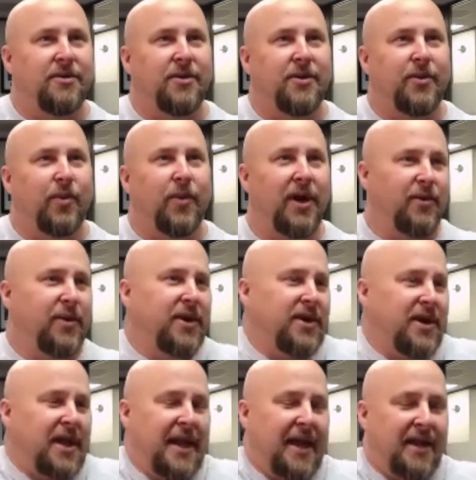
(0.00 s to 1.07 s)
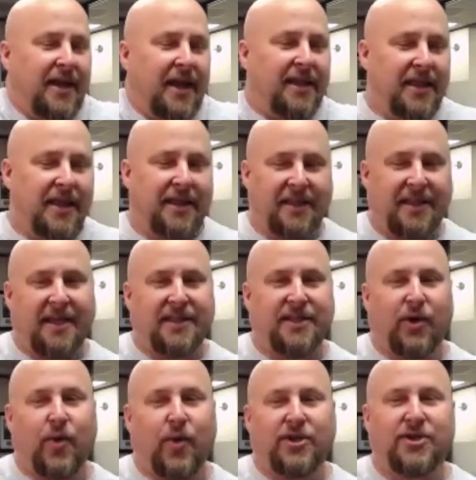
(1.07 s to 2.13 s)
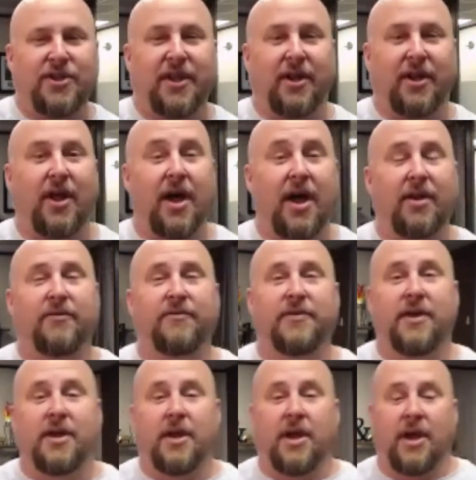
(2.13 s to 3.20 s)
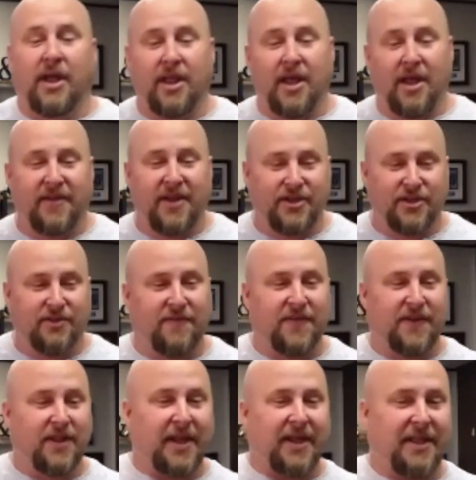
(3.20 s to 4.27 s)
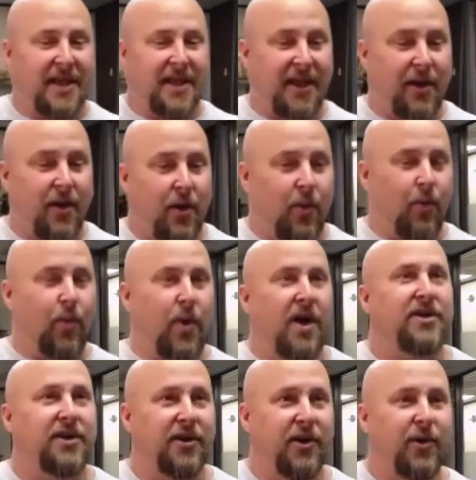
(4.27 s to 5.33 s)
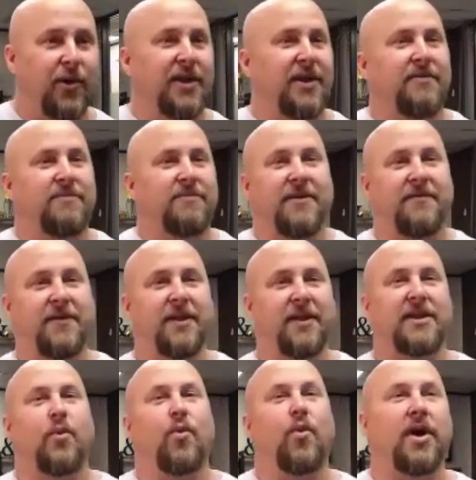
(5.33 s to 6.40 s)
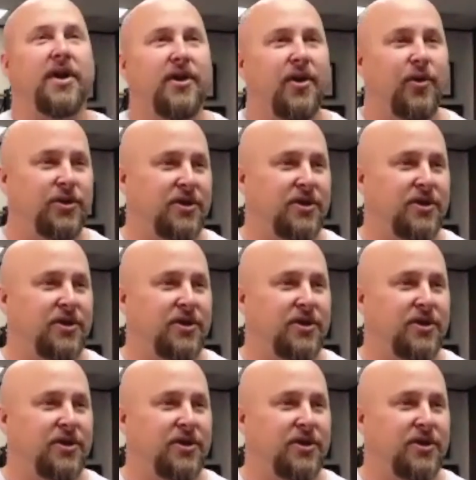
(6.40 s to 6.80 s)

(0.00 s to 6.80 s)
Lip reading: And I think that that's a question that a lot of agents feel like they want to know, and they feel like they want to coach.